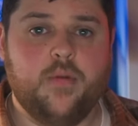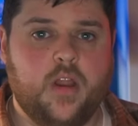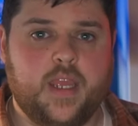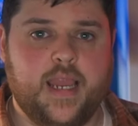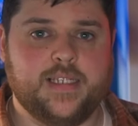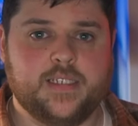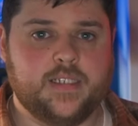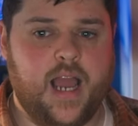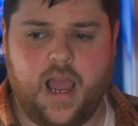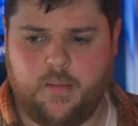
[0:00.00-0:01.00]
I am not
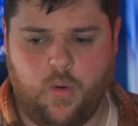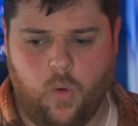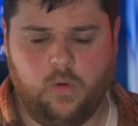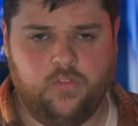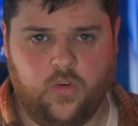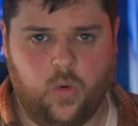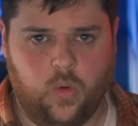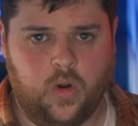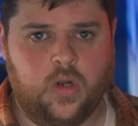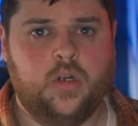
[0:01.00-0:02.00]
against. I am all
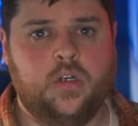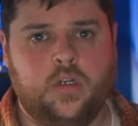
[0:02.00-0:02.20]
for